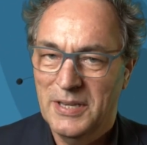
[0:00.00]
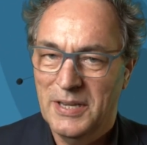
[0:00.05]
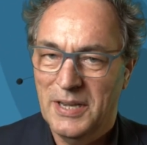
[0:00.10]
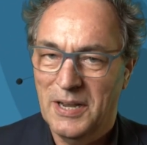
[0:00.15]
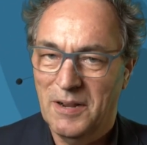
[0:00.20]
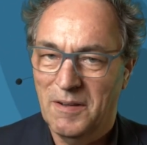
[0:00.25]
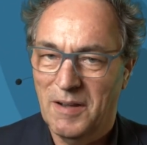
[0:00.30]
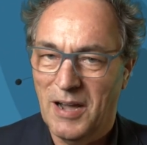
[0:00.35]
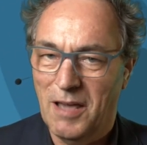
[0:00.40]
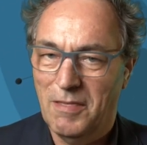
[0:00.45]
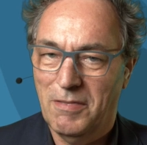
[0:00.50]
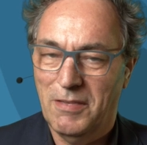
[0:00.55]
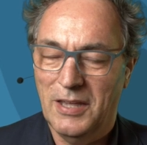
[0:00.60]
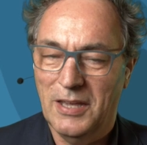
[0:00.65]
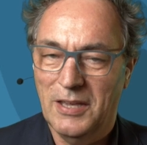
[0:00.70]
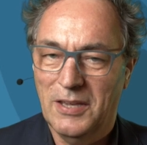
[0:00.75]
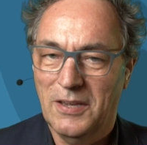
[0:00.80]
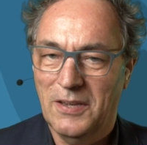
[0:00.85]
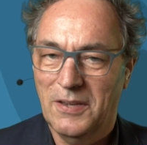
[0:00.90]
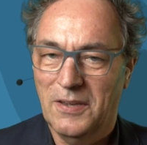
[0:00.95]
You know, I
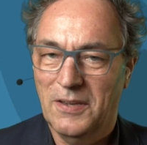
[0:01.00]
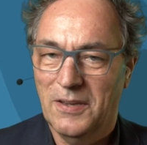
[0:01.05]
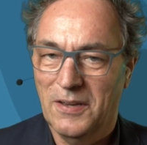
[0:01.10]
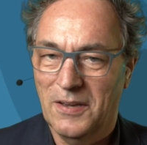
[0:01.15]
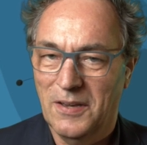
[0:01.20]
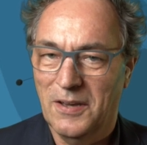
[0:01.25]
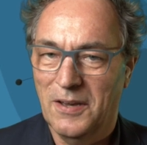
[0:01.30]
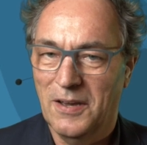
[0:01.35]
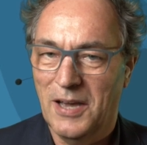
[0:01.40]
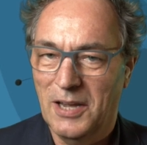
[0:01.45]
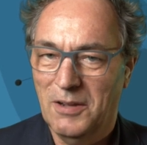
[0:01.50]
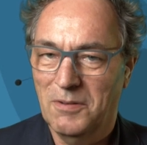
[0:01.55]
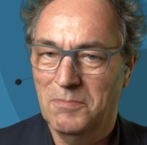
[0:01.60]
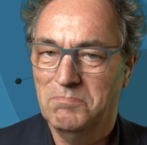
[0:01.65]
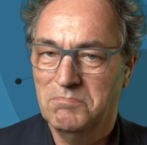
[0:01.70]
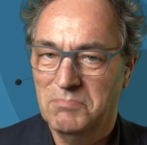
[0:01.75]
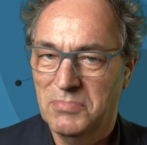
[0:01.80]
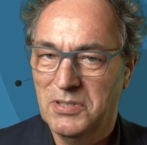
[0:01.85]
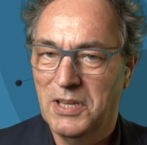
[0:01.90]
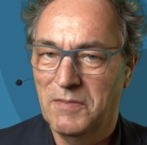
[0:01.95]
think I could
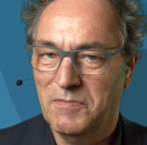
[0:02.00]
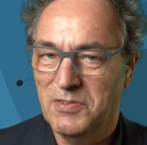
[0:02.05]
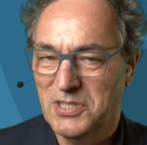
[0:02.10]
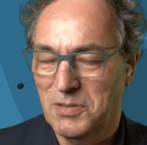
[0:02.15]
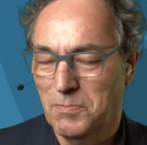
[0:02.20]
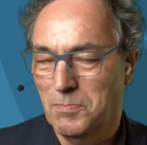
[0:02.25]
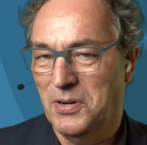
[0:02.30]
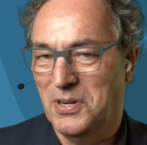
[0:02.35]
give you some